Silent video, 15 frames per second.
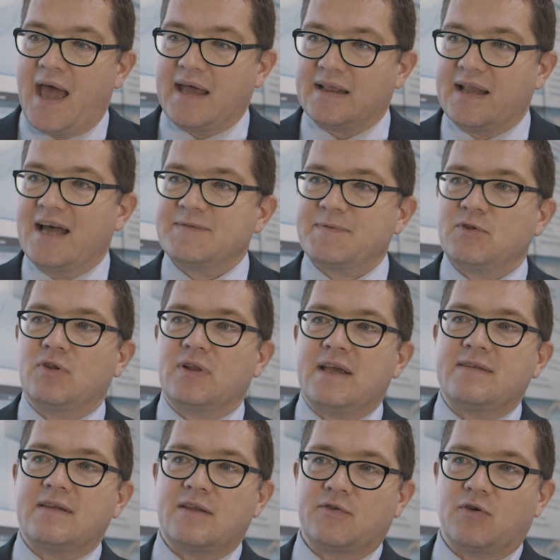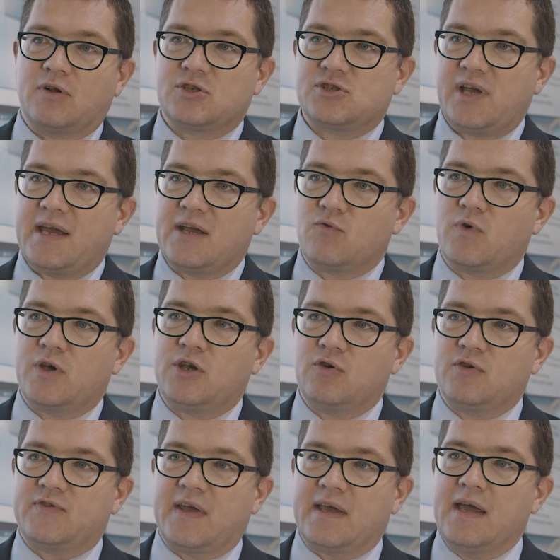And last but not least, in this whole chain, we're
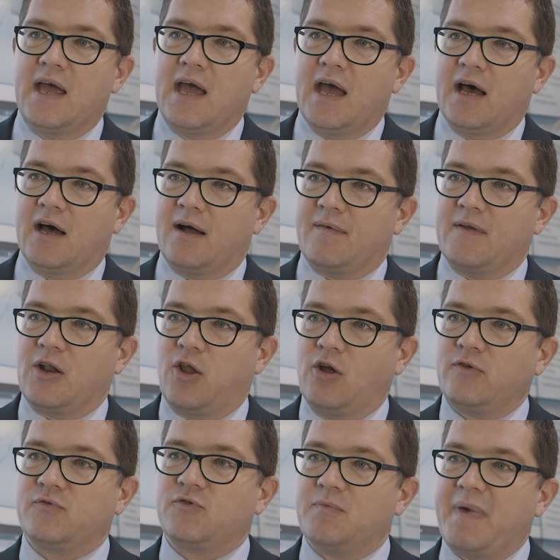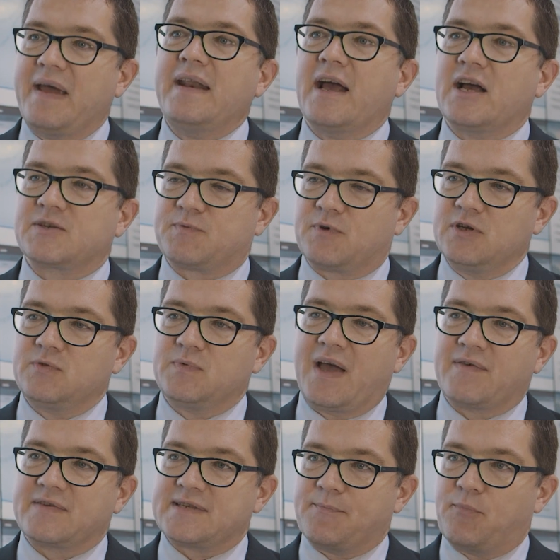using a lot of domain experts. We
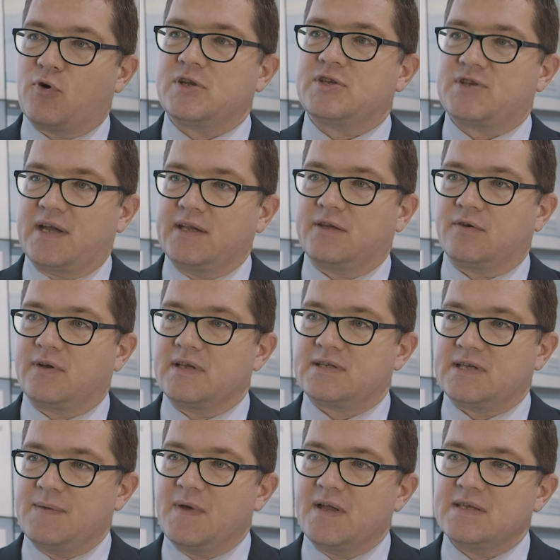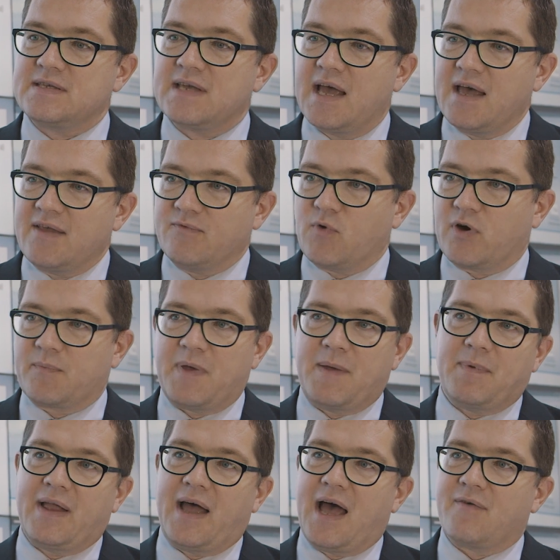have a support center in Siemens where
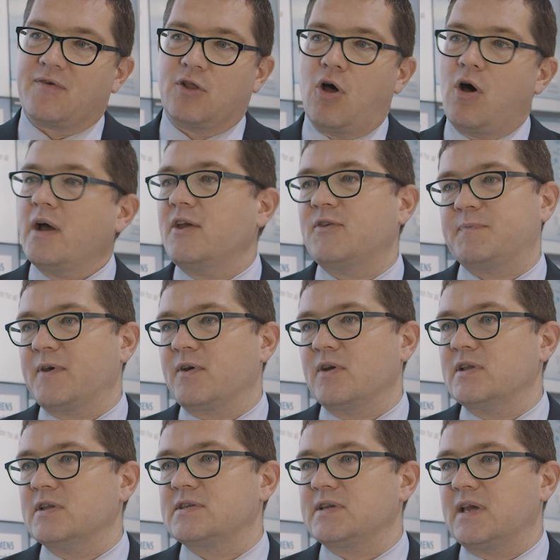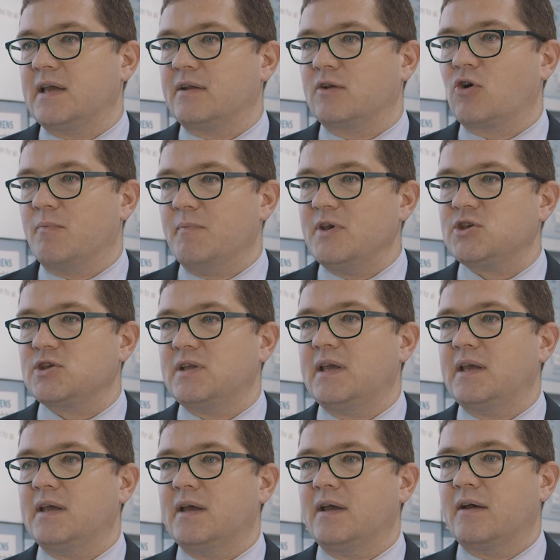people have a long experience in
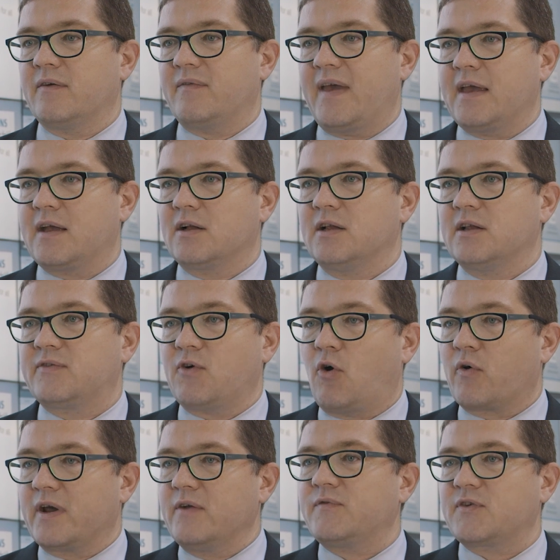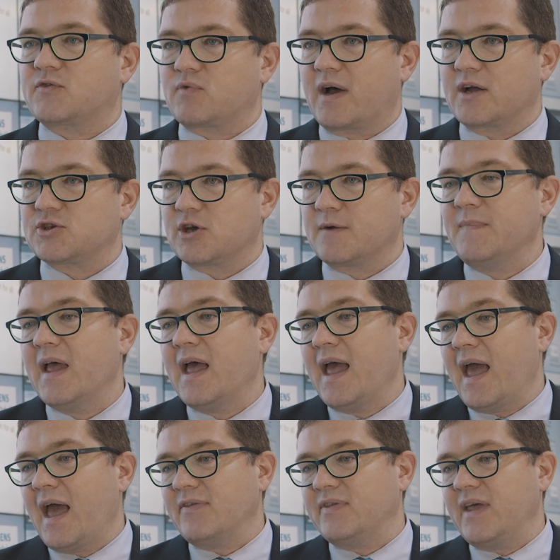commissioning vehicles or infrastructure,
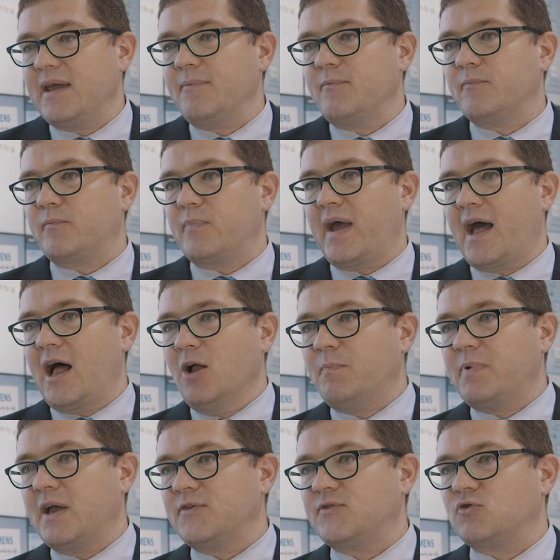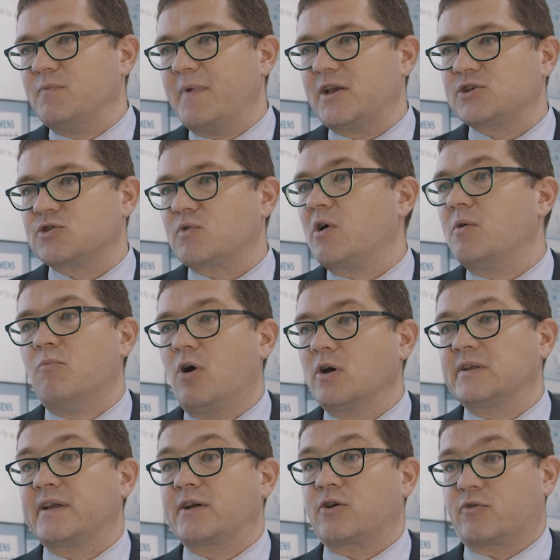and they help us to make sure our
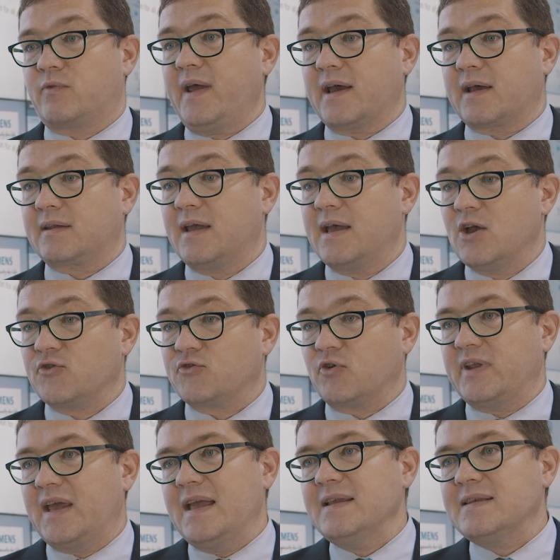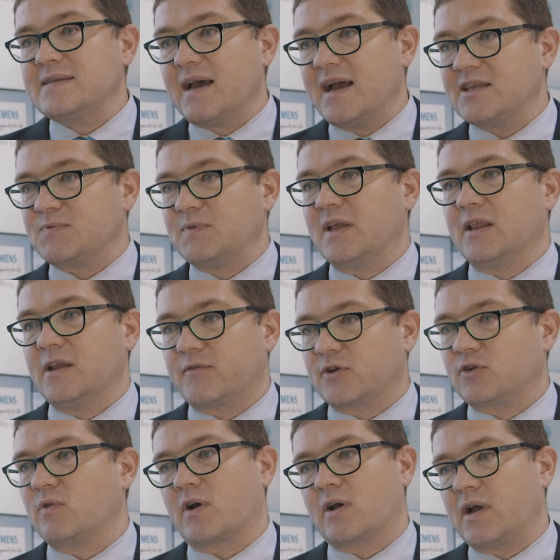models are correct. So the insights we deliver
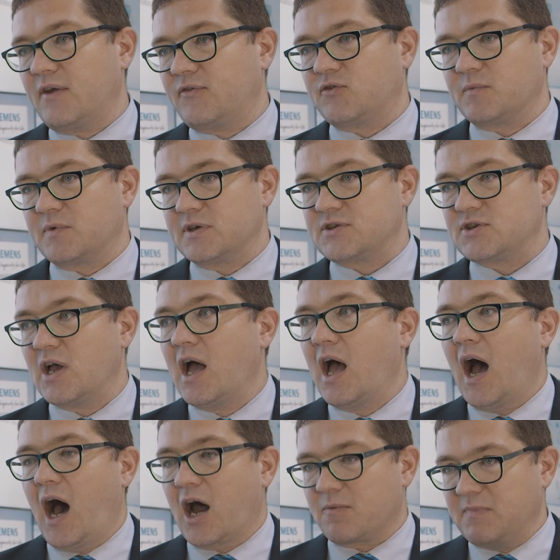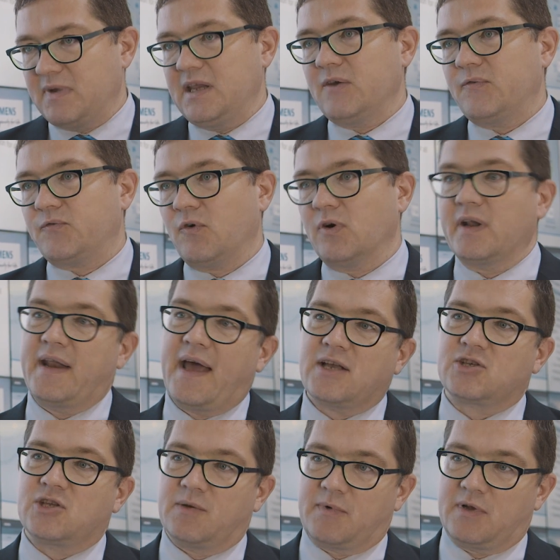to our customers are meaningful and
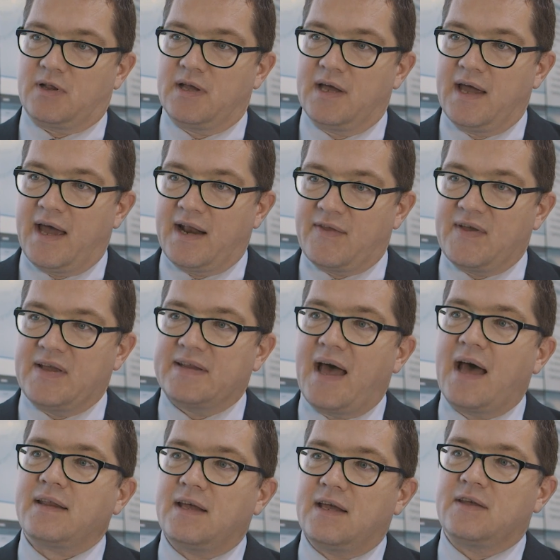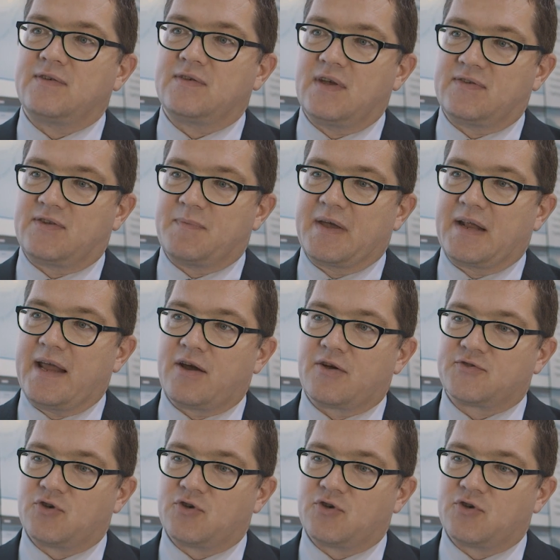actionable. I think that is the big layer.